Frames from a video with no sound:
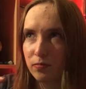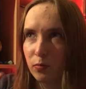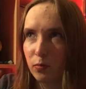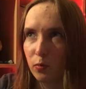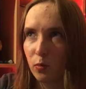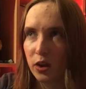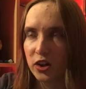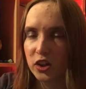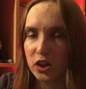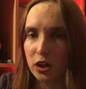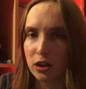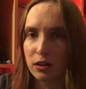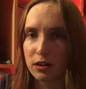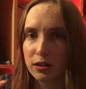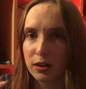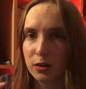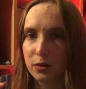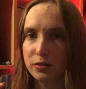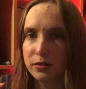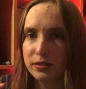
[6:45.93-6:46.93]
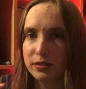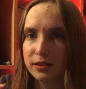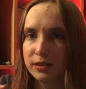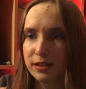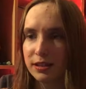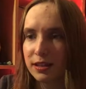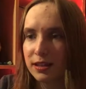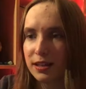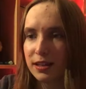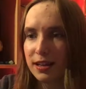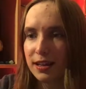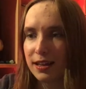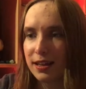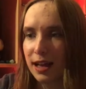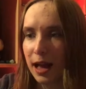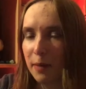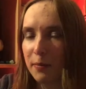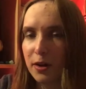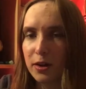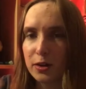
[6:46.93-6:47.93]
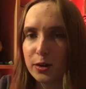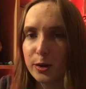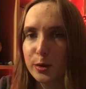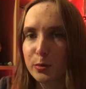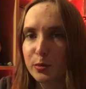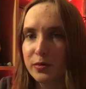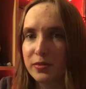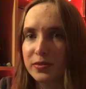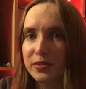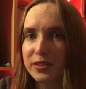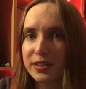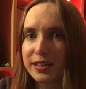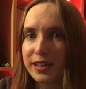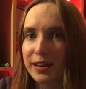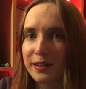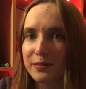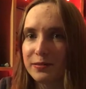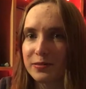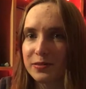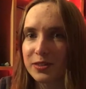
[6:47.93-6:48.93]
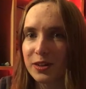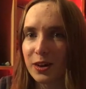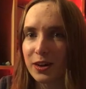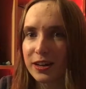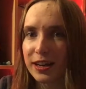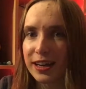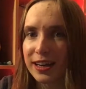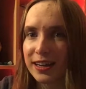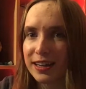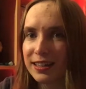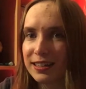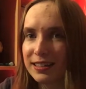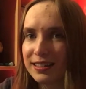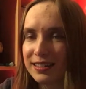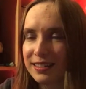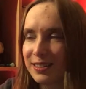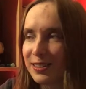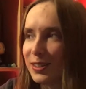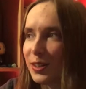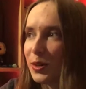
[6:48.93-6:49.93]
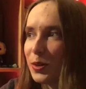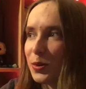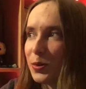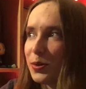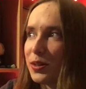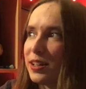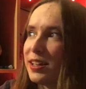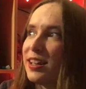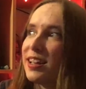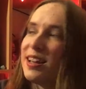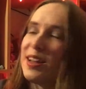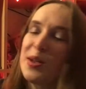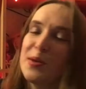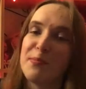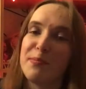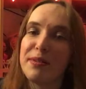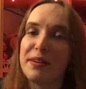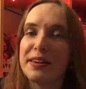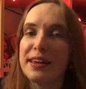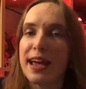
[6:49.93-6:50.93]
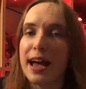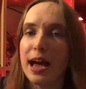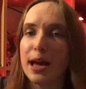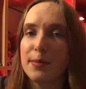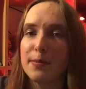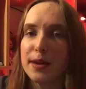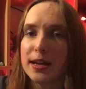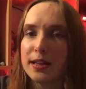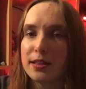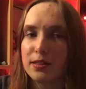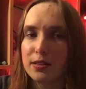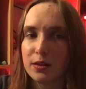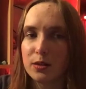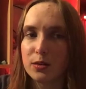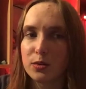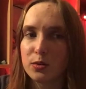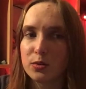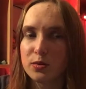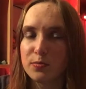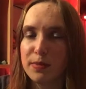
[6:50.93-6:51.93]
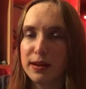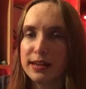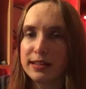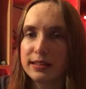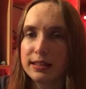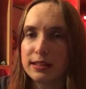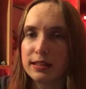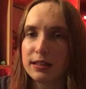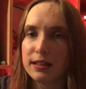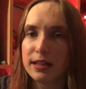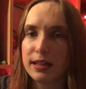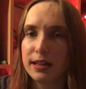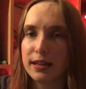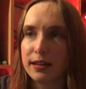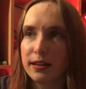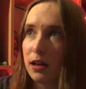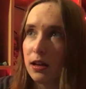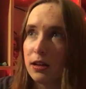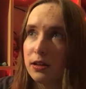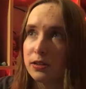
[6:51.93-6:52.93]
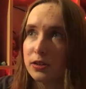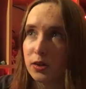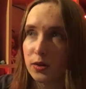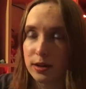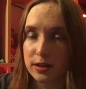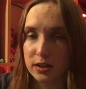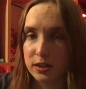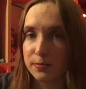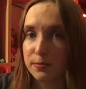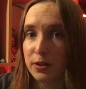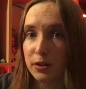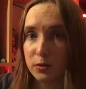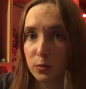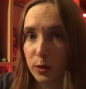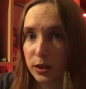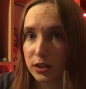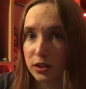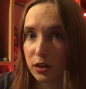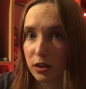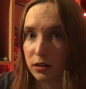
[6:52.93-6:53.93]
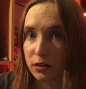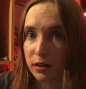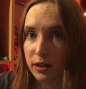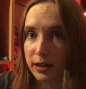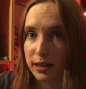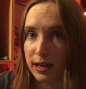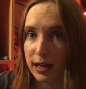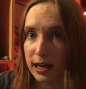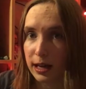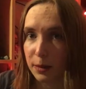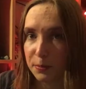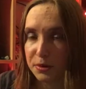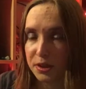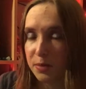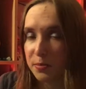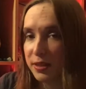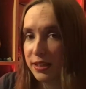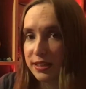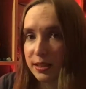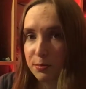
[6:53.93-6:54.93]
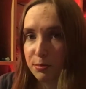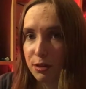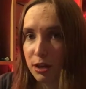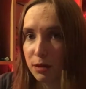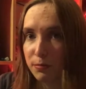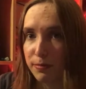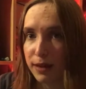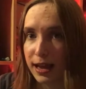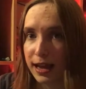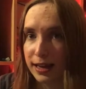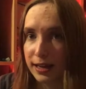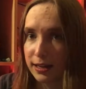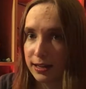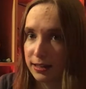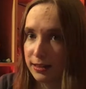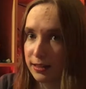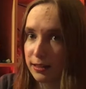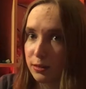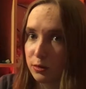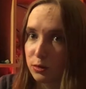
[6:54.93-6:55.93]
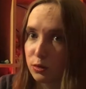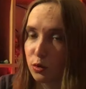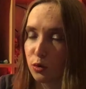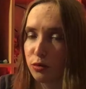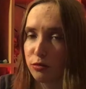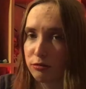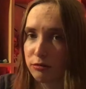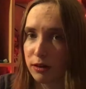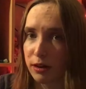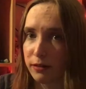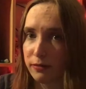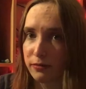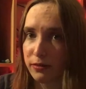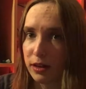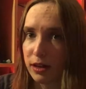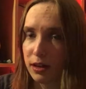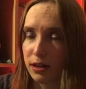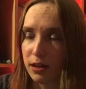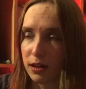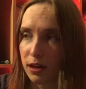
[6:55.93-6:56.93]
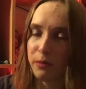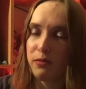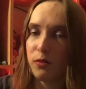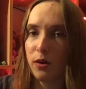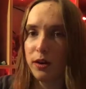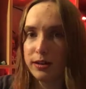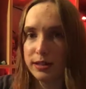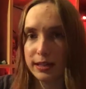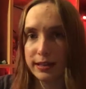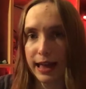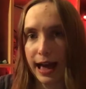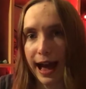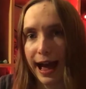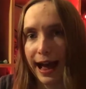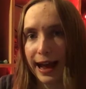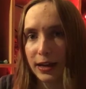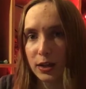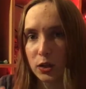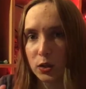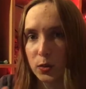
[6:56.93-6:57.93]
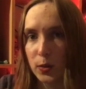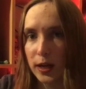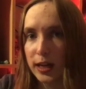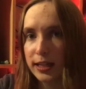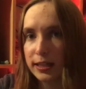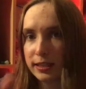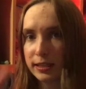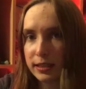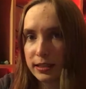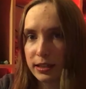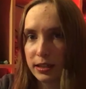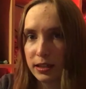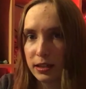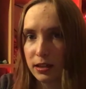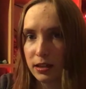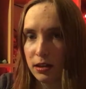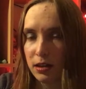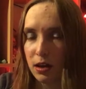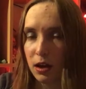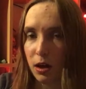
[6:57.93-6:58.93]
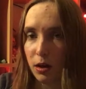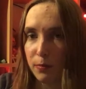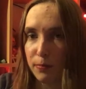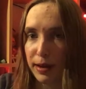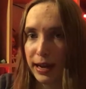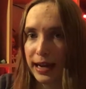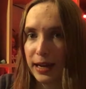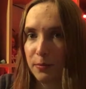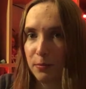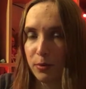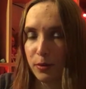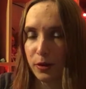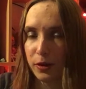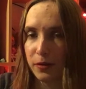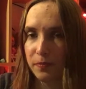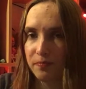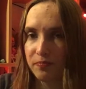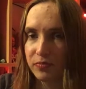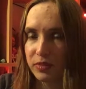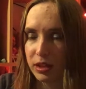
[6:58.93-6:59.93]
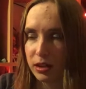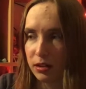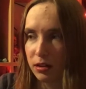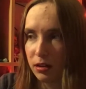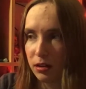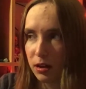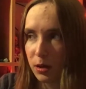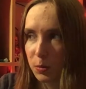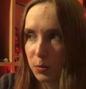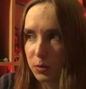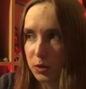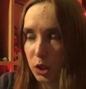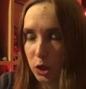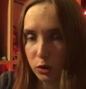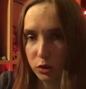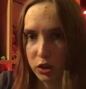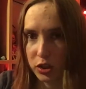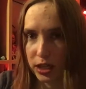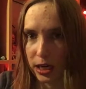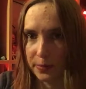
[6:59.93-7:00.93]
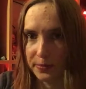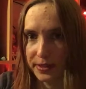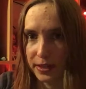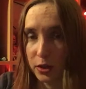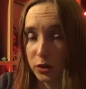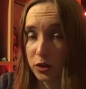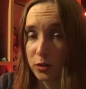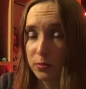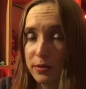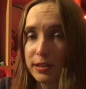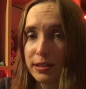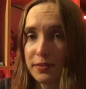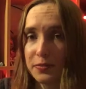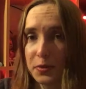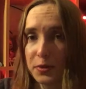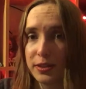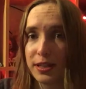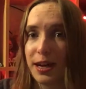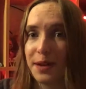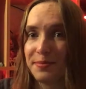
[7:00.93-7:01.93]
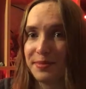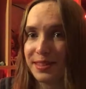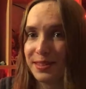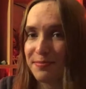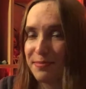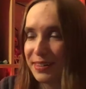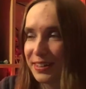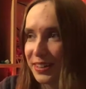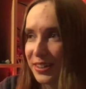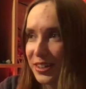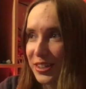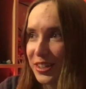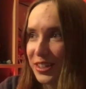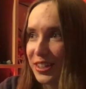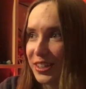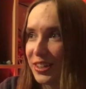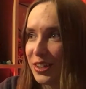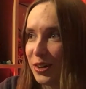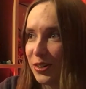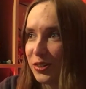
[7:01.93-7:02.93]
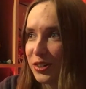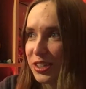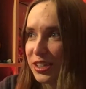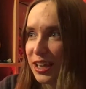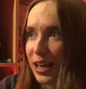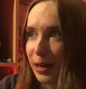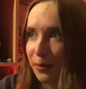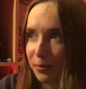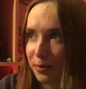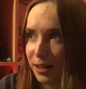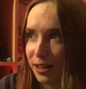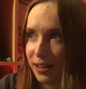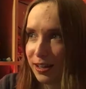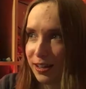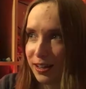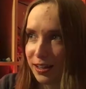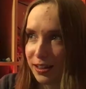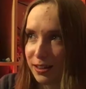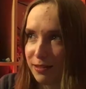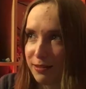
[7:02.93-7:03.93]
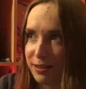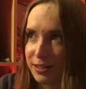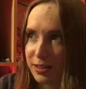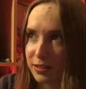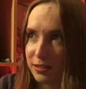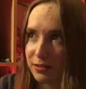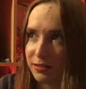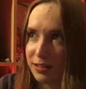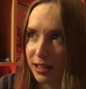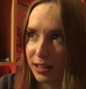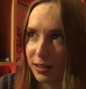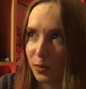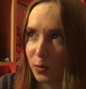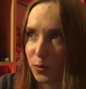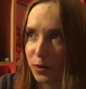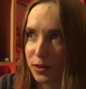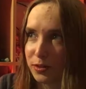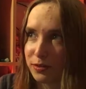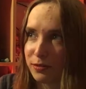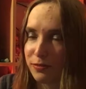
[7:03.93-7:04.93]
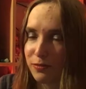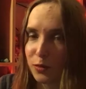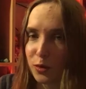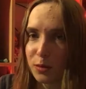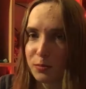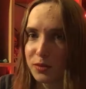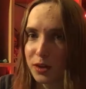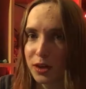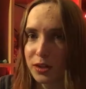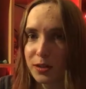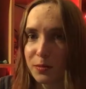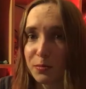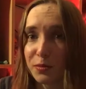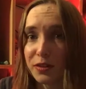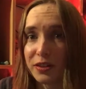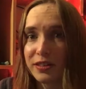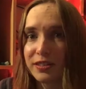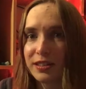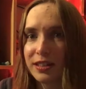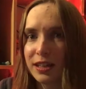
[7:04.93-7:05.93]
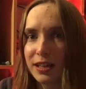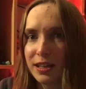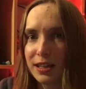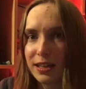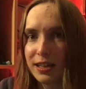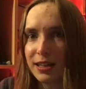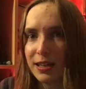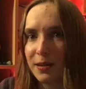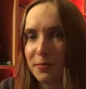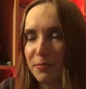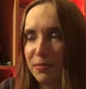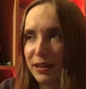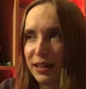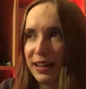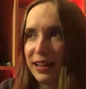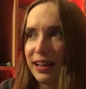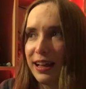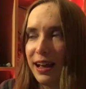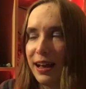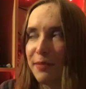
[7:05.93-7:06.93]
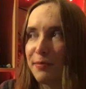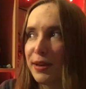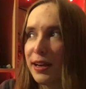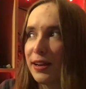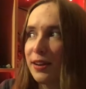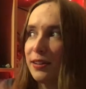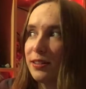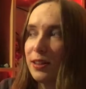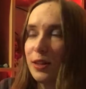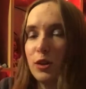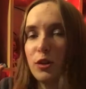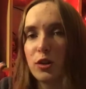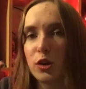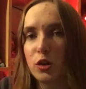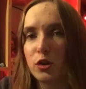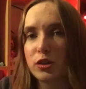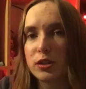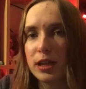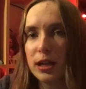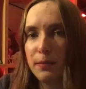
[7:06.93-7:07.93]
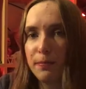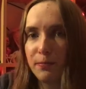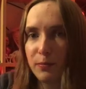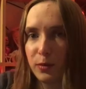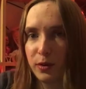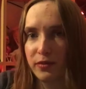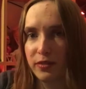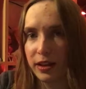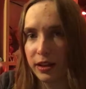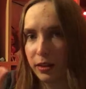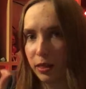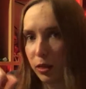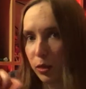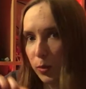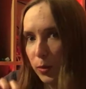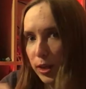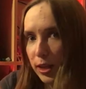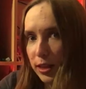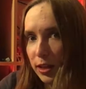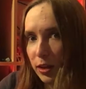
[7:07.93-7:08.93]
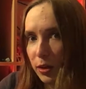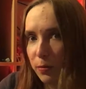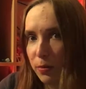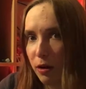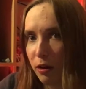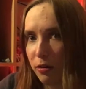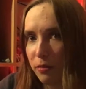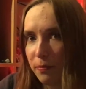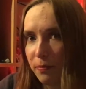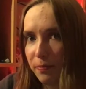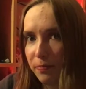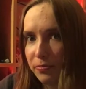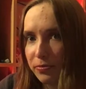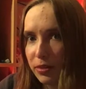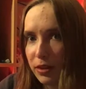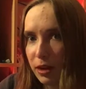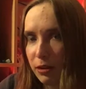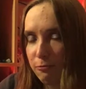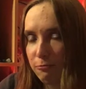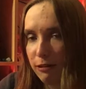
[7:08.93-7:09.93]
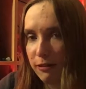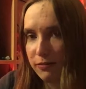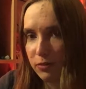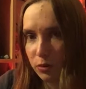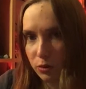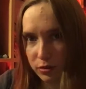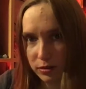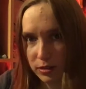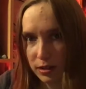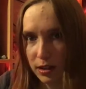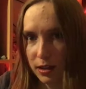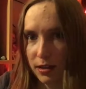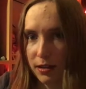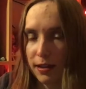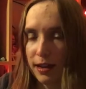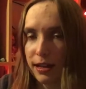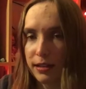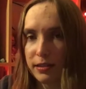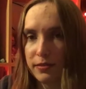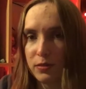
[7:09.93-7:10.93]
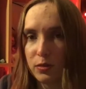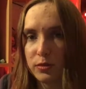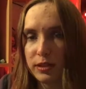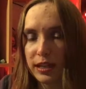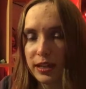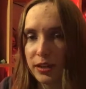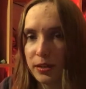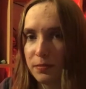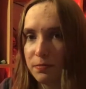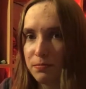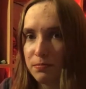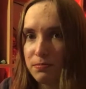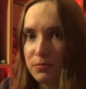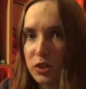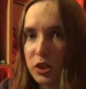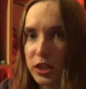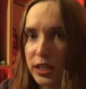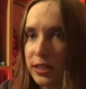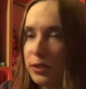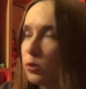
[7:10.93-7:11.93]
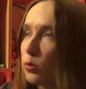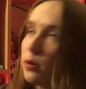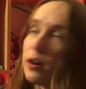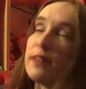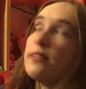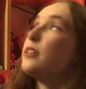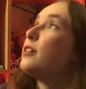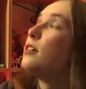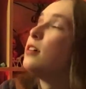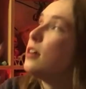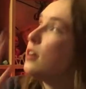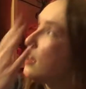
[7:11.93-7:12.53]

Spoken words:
White chocolate ghosts. I'm not good with stuff talking, so, but yeah, I made those basically. So I just melted white chocolate, I put them in a Ziploc bag, cut the little corner off. Before I did that, I traced on paper ghost shapes, and it me several times to make a ghost shape. The rest looked like a weird deformed octopus. But I made a little ghost shape with like 3 little bottom ruffles, as if it was like a sheet or whatever.